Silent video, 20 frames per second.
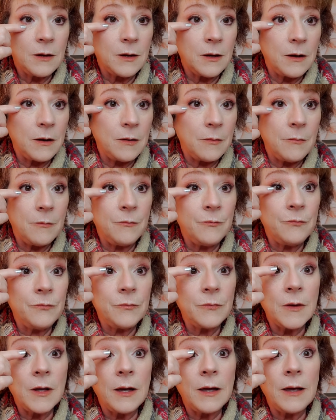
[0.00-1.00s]

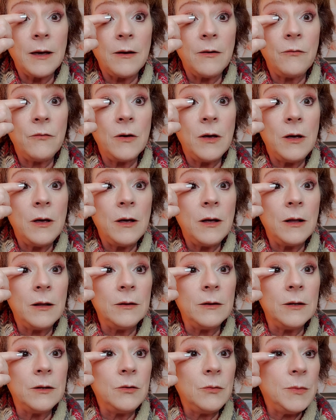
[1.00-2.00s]
I have a
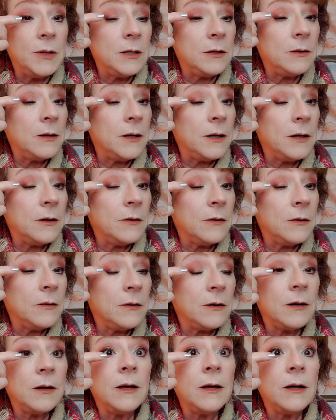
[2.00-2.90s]
little bit of liner,